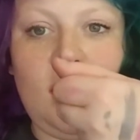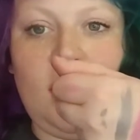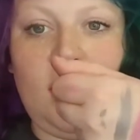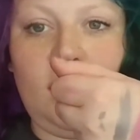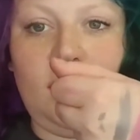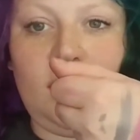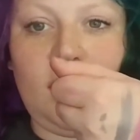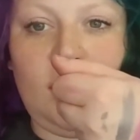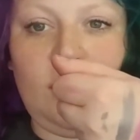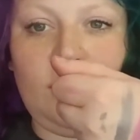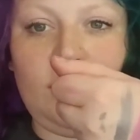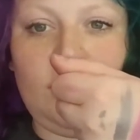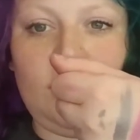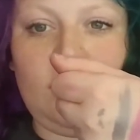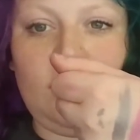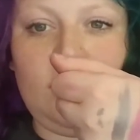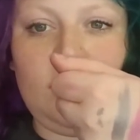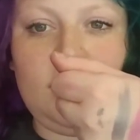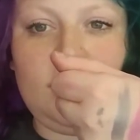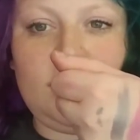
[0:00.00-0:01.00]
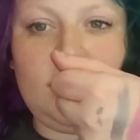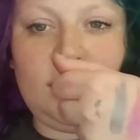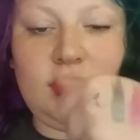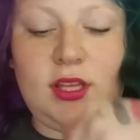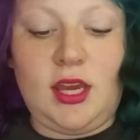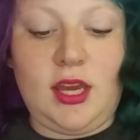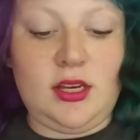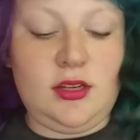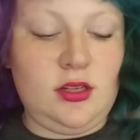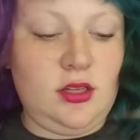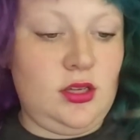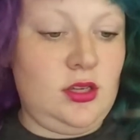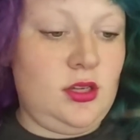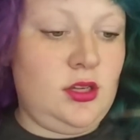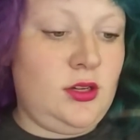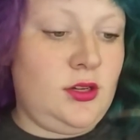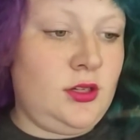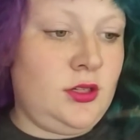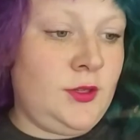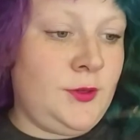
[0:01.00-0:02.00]
And that one is like that.
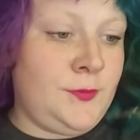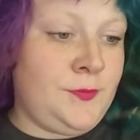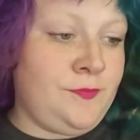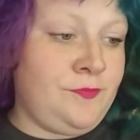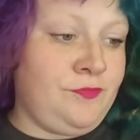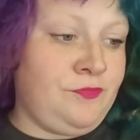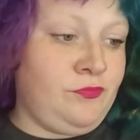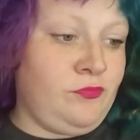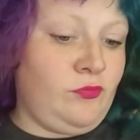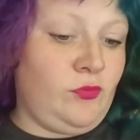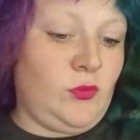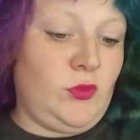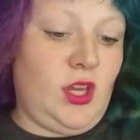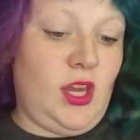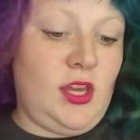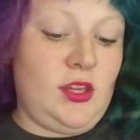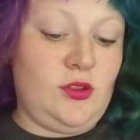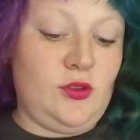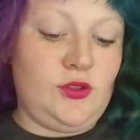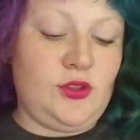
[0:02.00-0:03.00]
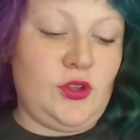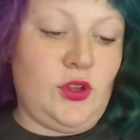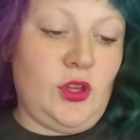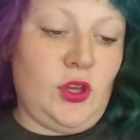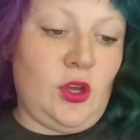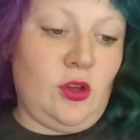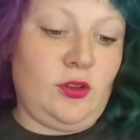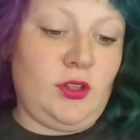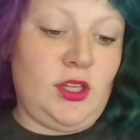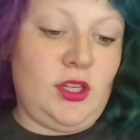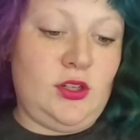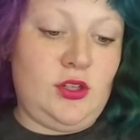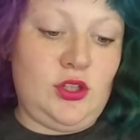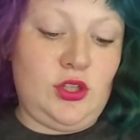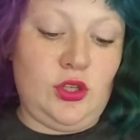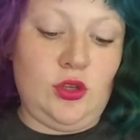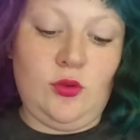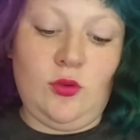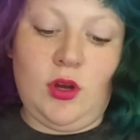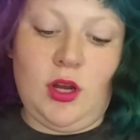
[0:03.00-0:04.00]
Okay, those are the only
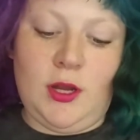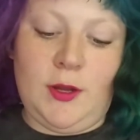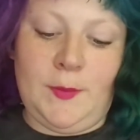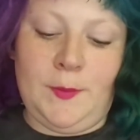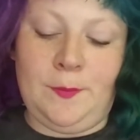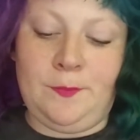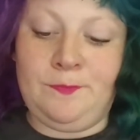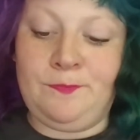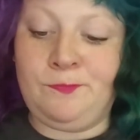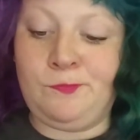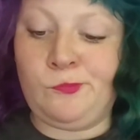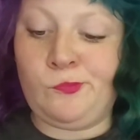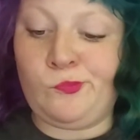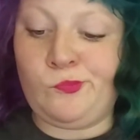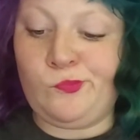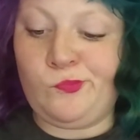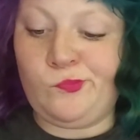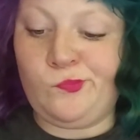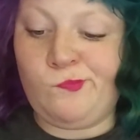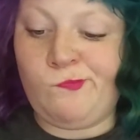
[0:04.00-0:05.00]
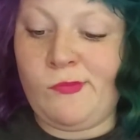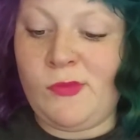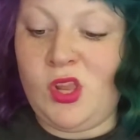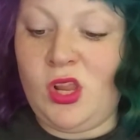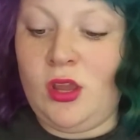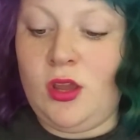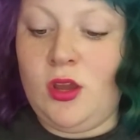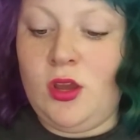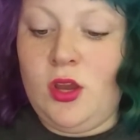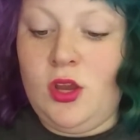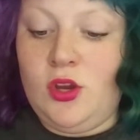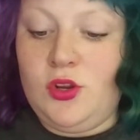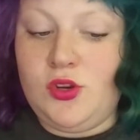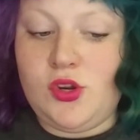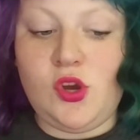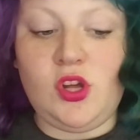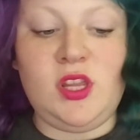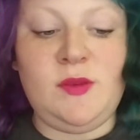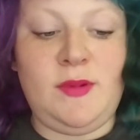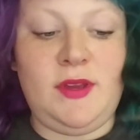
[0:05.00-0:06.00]
two um
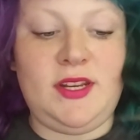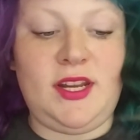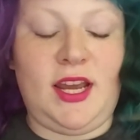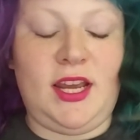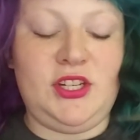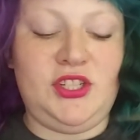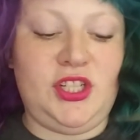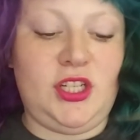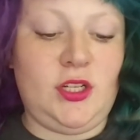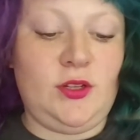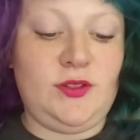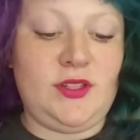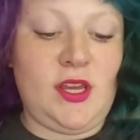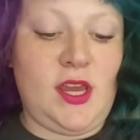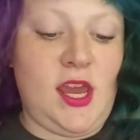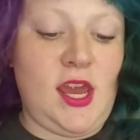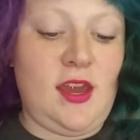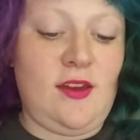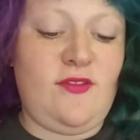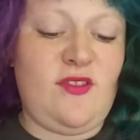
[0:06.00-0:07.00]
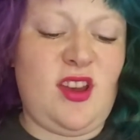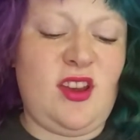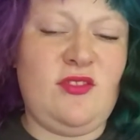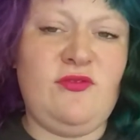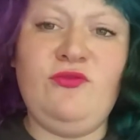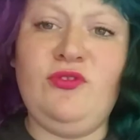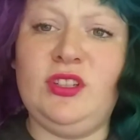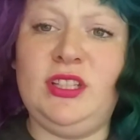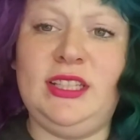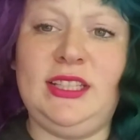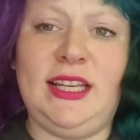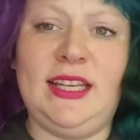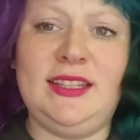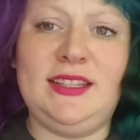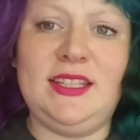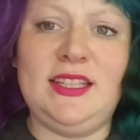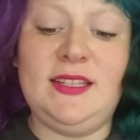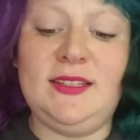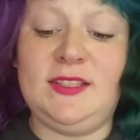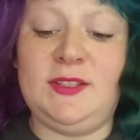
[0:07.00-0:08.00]
Chloe Baked eyeshadows I have. I really
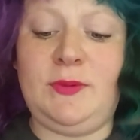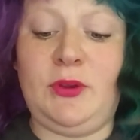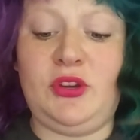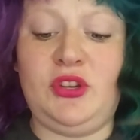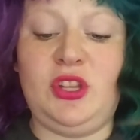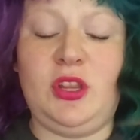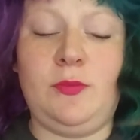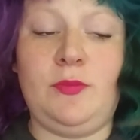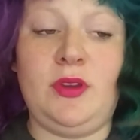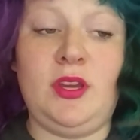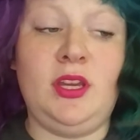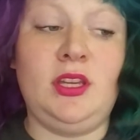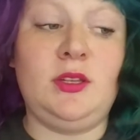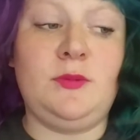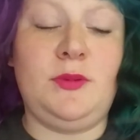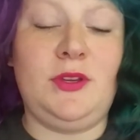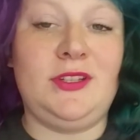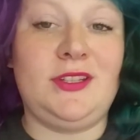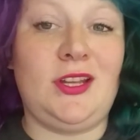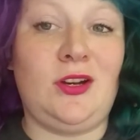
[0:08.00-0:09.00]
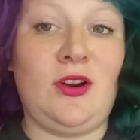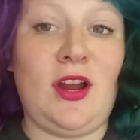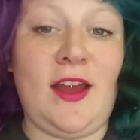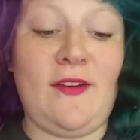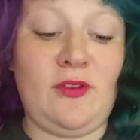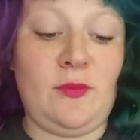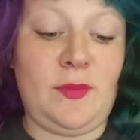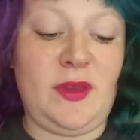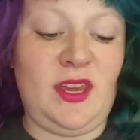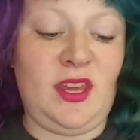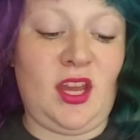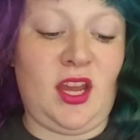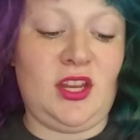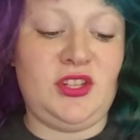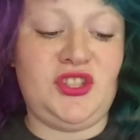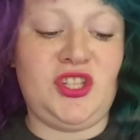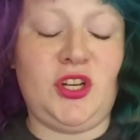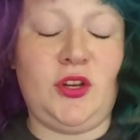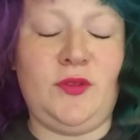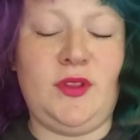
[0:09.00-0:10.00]
like these, especially the pink, because I don't have a pink
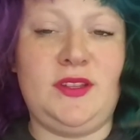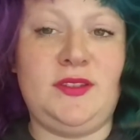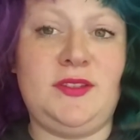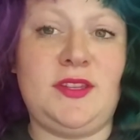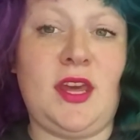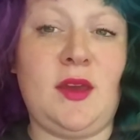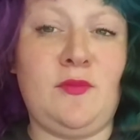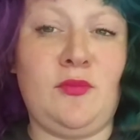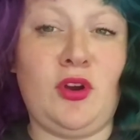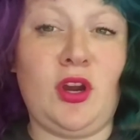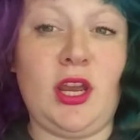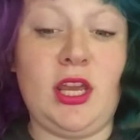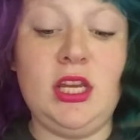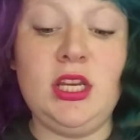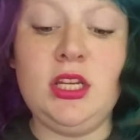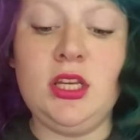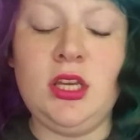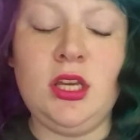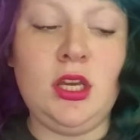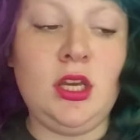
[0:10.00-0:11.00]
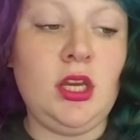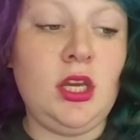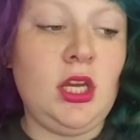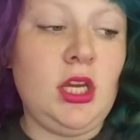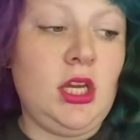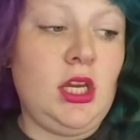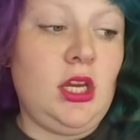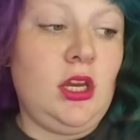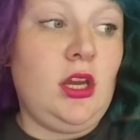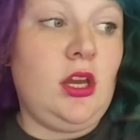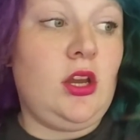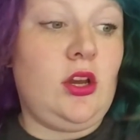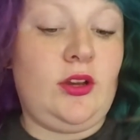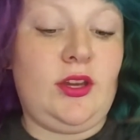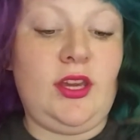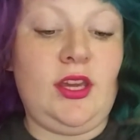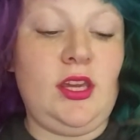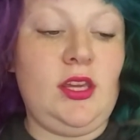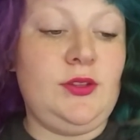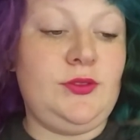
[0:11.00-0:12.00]
eyeshadow that's that bright.
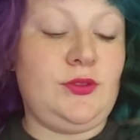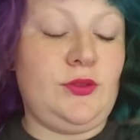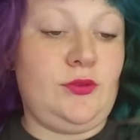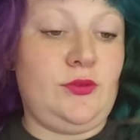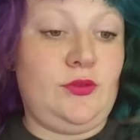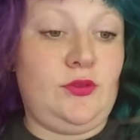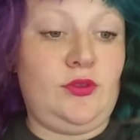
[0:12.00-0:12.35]
Okay, so